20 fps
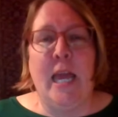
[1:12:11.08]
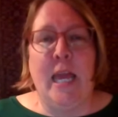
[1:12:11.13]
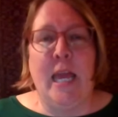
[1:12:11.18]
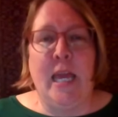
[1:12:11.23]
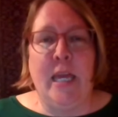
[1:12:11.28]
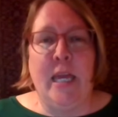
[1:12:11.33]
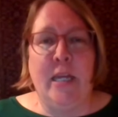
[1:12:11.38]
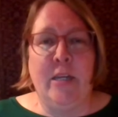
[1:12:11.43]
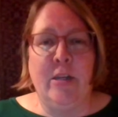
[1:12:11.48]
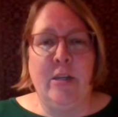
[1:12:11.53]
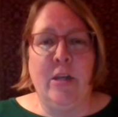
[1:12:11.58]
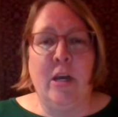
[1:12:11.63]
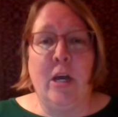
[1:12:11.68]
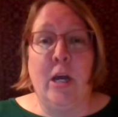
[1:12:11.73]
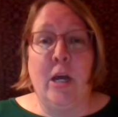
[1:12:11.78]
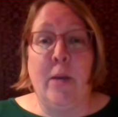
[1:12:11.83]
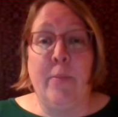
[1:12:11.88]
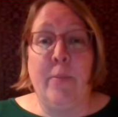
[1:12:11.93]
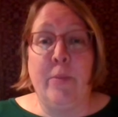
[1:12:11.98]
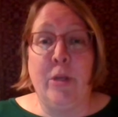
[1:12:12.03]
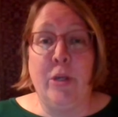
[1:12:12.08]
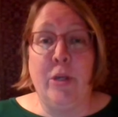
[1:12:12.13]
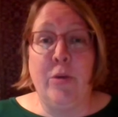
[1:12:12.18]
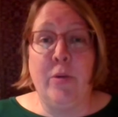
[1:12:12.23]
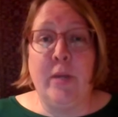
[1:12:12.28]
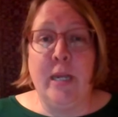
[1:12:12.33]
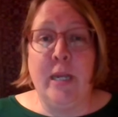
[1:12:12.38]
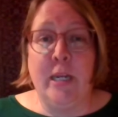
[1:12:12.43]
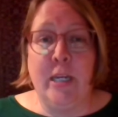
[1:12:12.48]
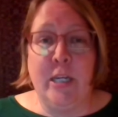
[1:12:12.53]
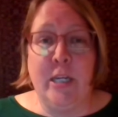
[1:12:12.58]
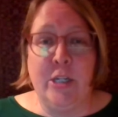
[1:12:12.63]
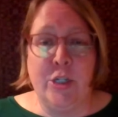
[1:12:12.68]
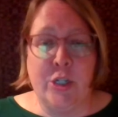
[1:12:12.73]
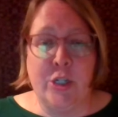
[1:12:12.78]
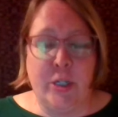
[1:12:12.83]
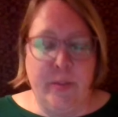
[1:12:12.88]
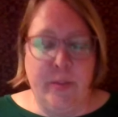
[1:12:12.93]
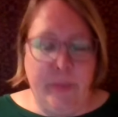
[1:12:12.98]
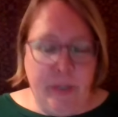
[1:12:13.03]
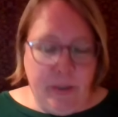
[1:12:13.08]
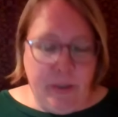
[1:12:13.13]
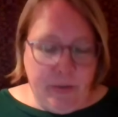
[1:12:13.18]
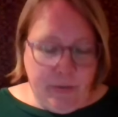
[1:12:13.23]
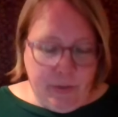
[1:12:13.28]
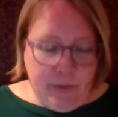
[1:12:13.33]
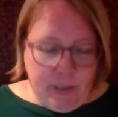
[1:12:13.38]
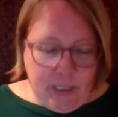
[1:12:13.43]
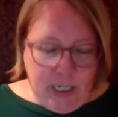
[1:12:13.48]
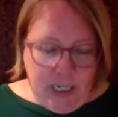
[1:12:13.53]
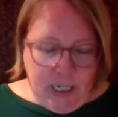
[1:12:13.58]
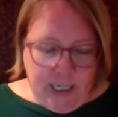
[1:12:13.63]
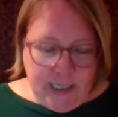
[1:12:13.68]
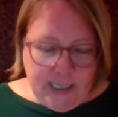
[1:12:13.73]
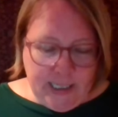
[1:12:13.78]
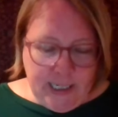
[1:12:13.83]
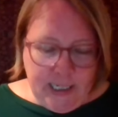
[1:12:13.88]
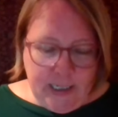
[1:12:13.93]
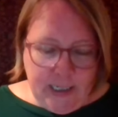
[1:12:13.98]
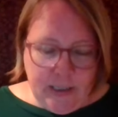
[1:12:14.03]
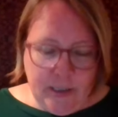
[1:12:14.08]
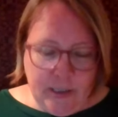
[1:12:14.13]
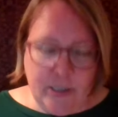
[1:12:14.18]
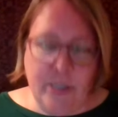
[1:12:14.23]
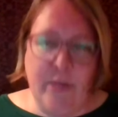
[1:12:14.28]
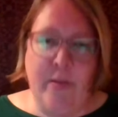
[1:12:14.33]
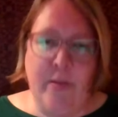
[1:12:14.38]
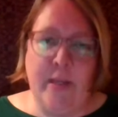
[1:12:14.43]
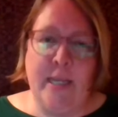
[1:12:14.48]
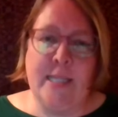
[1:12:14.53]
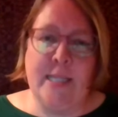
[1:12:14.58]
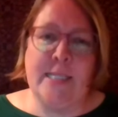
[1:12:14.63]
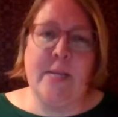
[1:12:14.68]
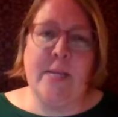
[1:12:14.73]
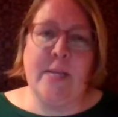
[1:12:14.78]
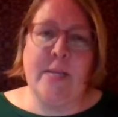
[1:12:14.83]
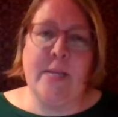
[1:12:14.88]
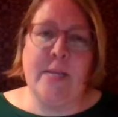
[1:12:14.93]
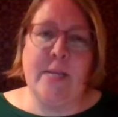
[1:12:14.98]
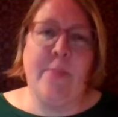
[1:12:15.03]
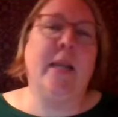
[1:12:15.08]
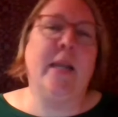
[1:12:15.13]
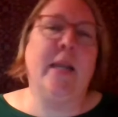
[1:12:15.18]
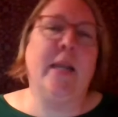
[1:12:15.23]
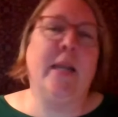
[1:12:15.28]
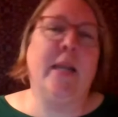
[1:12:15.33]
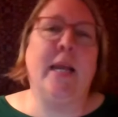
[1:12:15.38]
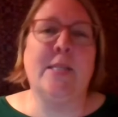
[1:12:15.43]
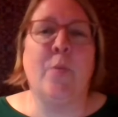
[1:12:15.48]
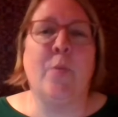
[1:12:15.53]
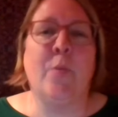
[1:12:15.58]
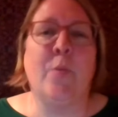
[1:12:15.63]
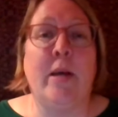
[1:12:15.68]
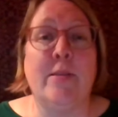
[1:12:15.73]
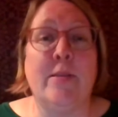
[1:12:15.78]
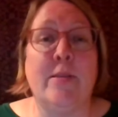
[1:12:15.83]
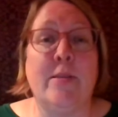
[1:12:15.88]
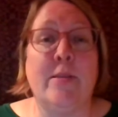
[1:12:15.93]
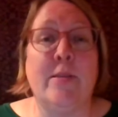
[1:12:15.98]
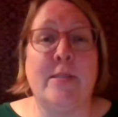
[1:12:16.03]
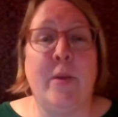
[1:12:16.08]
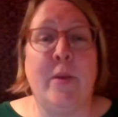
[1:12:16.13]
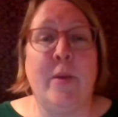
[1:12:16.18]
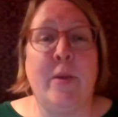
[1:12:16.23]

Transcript: and um, you can contribute content to the exhibit as well.